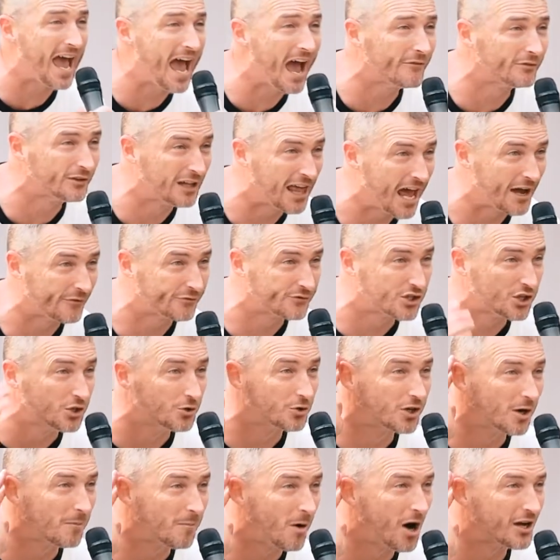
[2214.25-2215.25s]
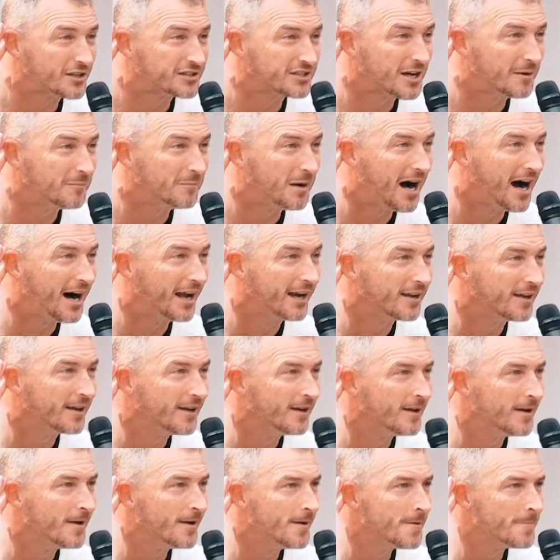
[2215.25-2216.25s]
have left you. Come on, somebody.
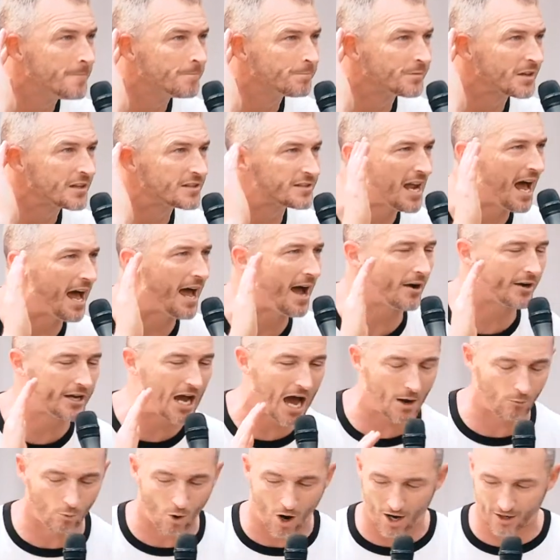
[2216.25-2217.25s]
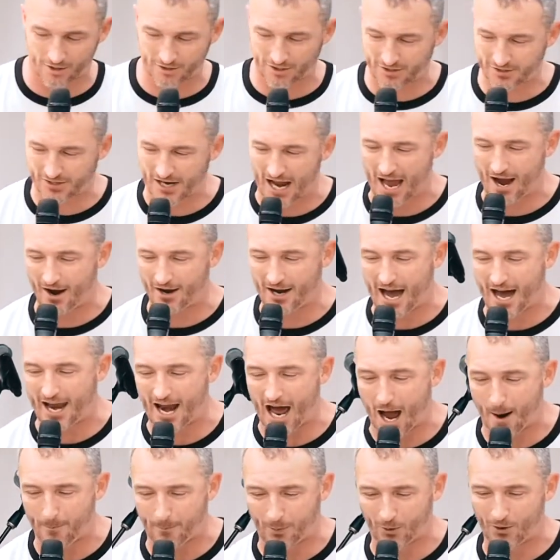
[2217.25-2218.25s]
It's not how God works, it's not how God
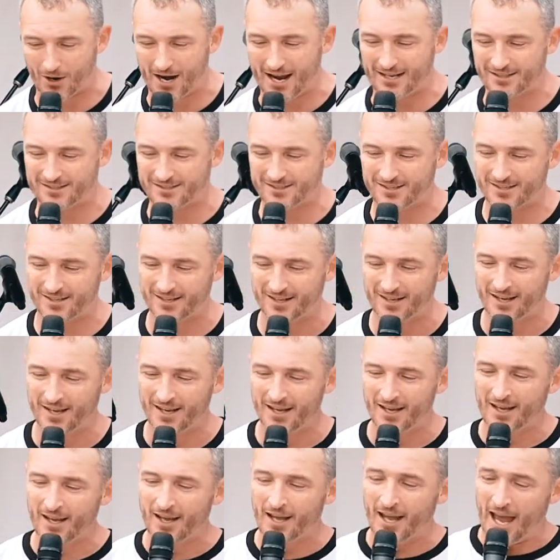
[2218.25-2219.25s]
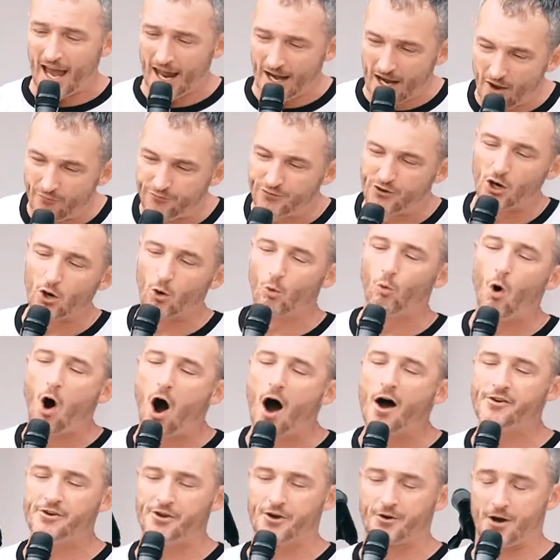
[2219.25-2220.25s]
operates. And if you're
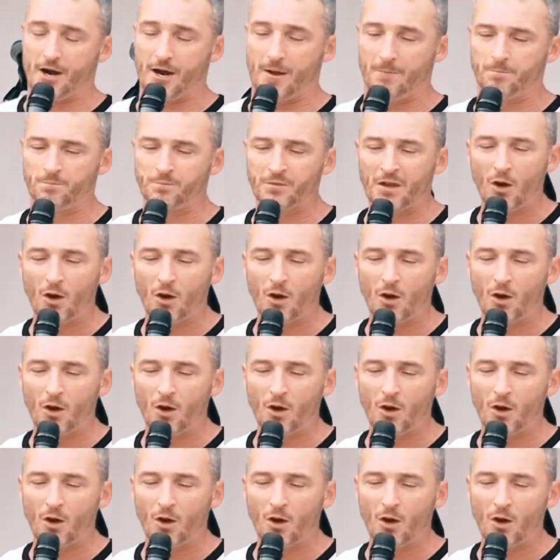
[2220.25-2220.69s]
wondering,